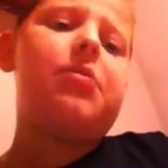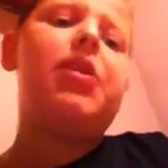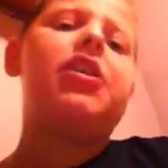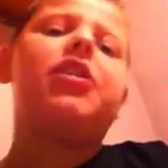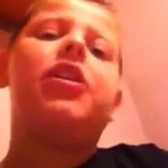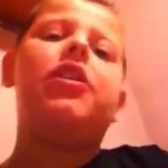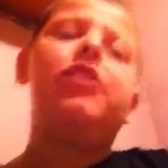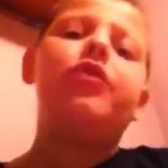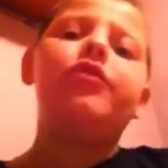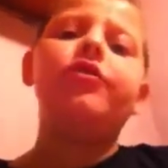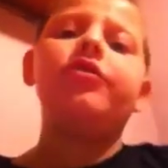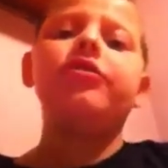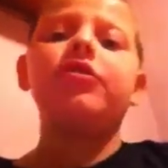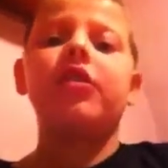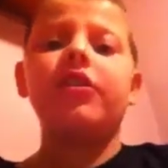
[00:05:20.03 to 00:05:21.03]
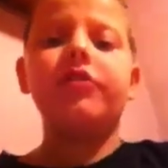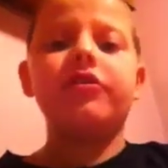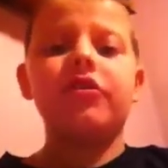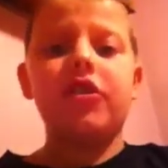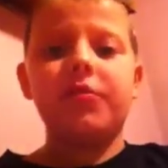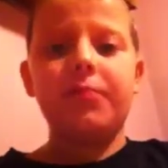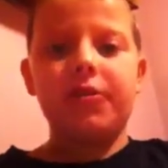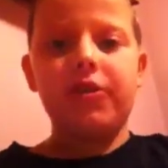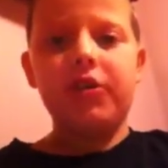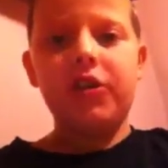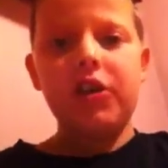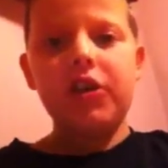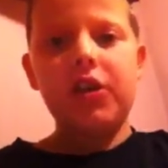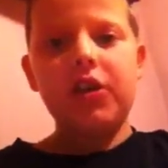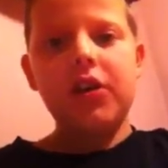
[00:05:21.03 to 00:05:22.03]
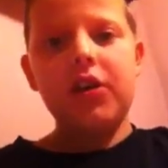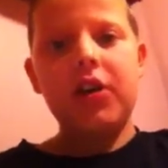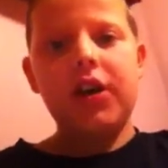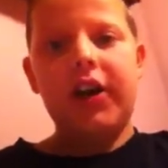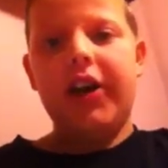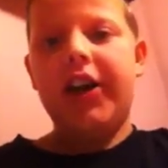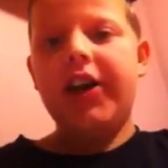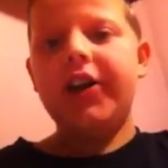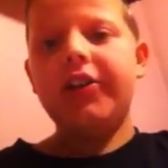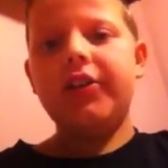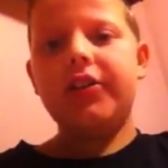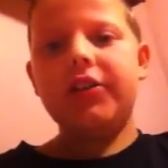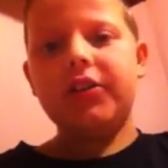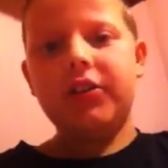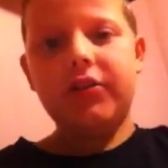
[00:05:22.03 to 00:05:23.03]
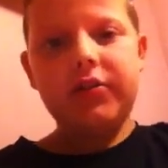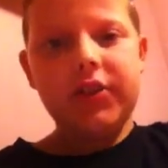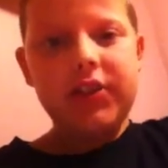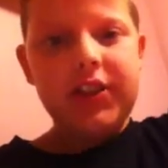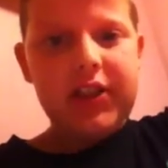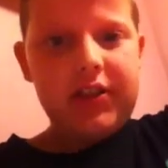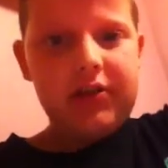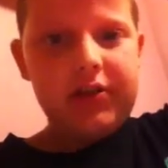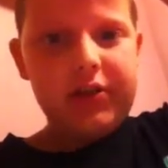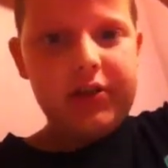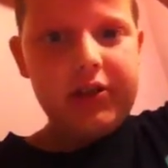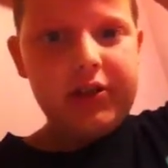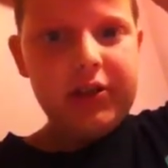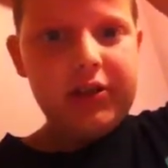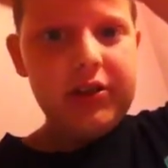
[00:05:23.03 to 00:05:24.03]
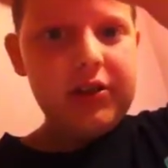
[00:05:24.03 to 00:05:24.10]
making a new skyscraper higher than the Twin Towers.